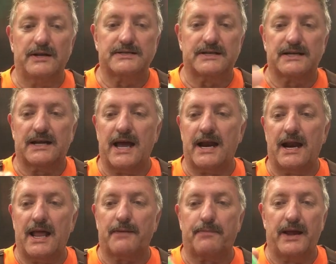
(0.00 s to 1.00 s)
It's kind of
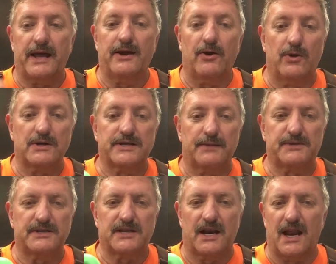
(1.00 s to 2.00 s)
like Play-Doh, except
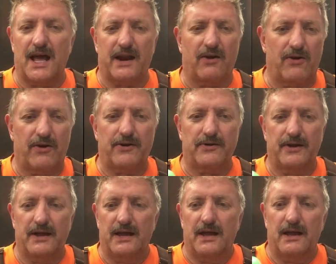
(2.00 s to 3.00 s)
it's a lot harder,
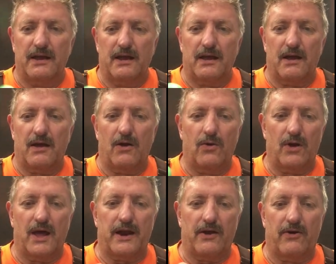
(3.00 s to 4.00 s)
a whole
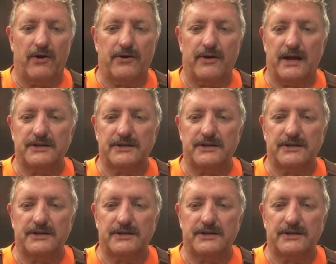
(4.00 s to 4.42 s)
lot harder.